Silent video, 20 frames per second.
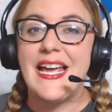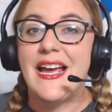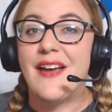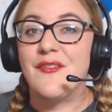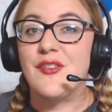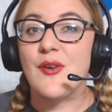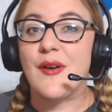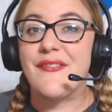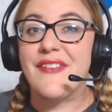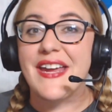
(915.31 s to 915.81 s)

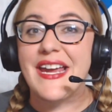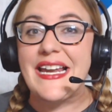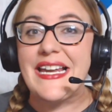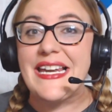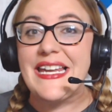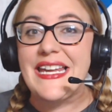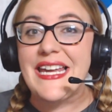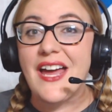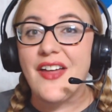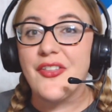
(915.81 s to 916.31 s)
If you have
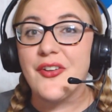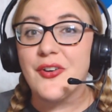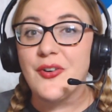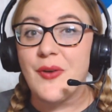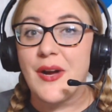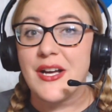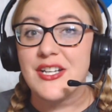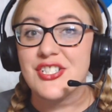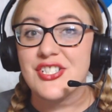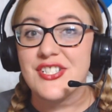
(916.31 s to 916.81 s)
any other
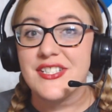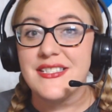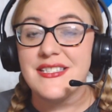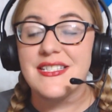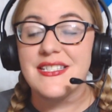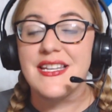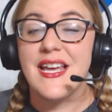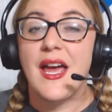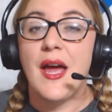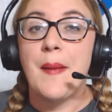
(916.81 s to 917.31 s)

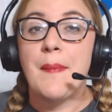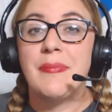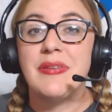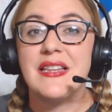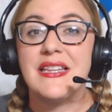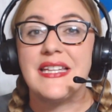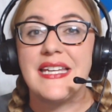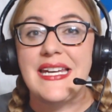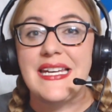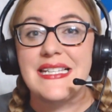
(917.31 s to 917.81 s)
questions,
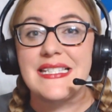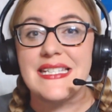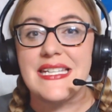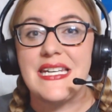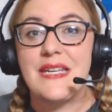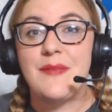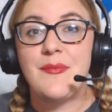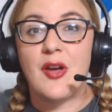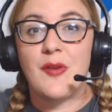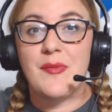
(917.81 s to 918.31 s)
please
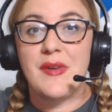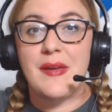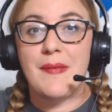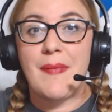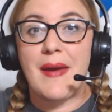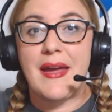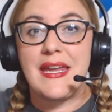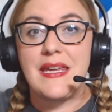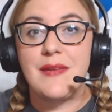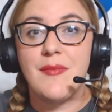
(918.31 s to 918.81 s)
email me.
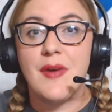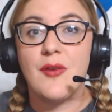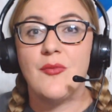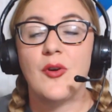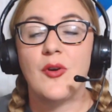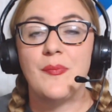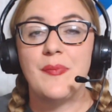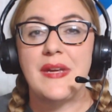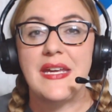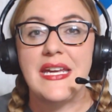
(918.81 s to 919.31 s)
My email
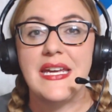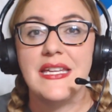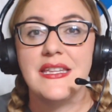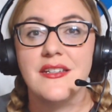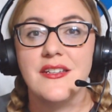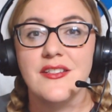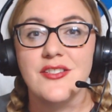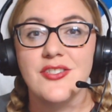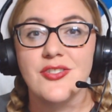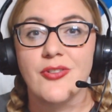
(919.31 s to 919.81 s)
will be in
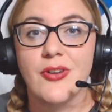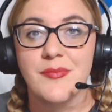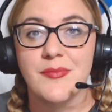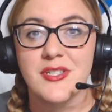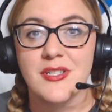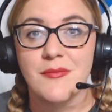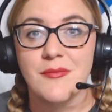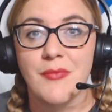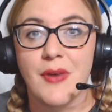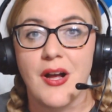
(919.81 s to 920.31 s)
the
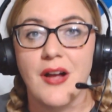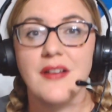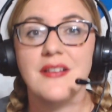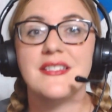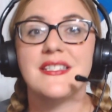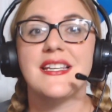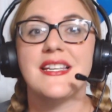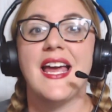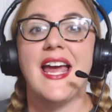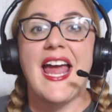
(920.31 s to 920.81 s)
description
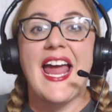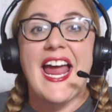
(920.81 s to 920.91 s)
box.